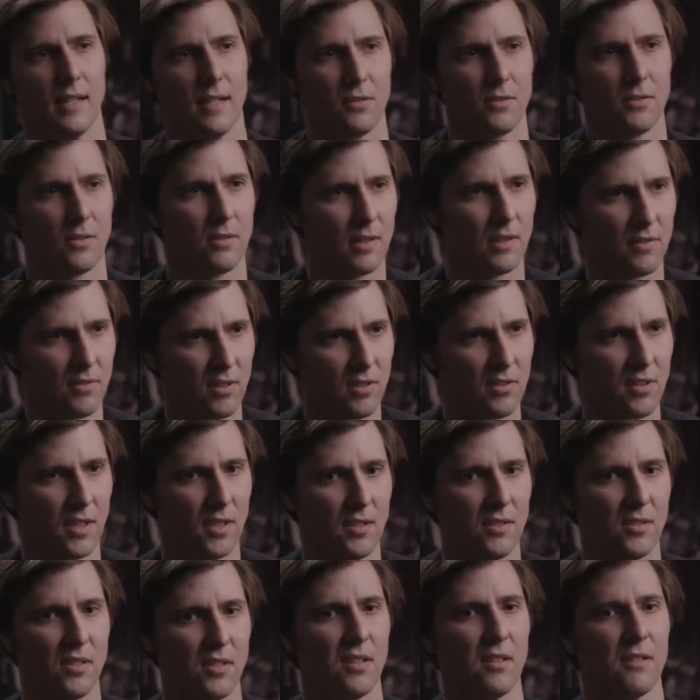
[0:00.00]
It also gives us
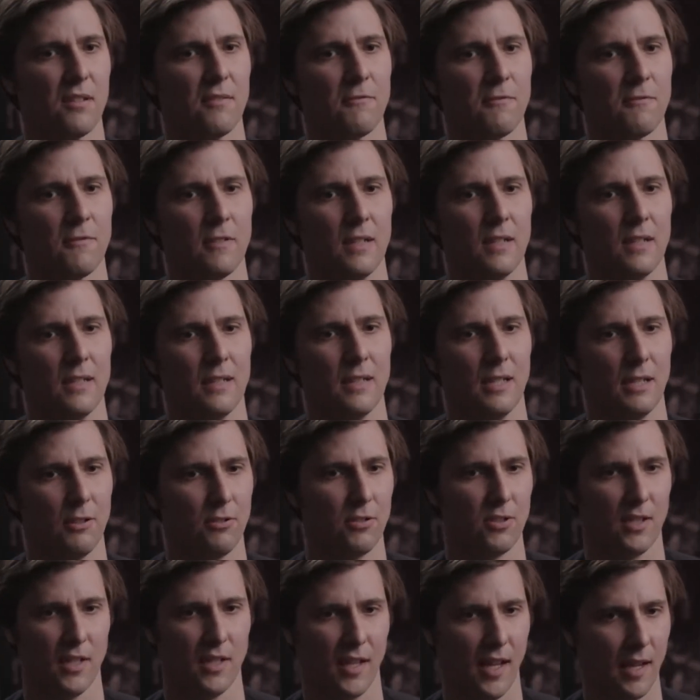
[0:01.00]
tons of
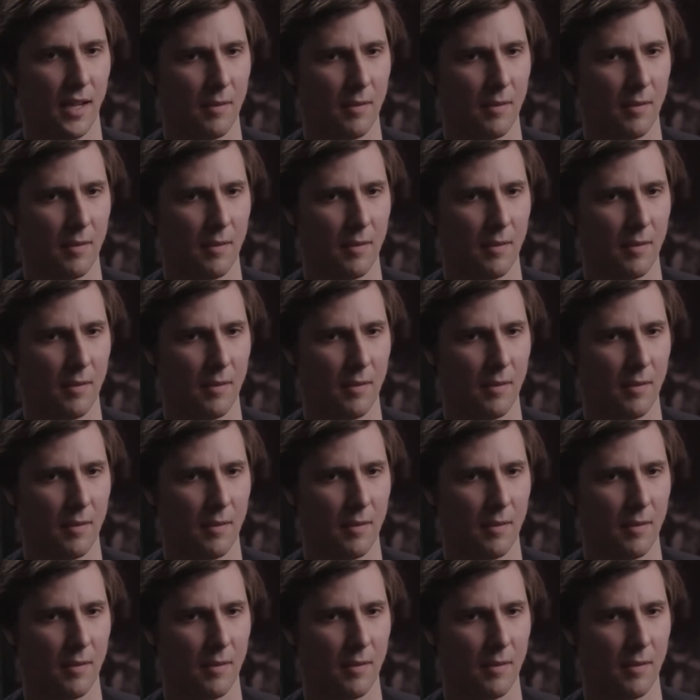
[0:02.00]
interesting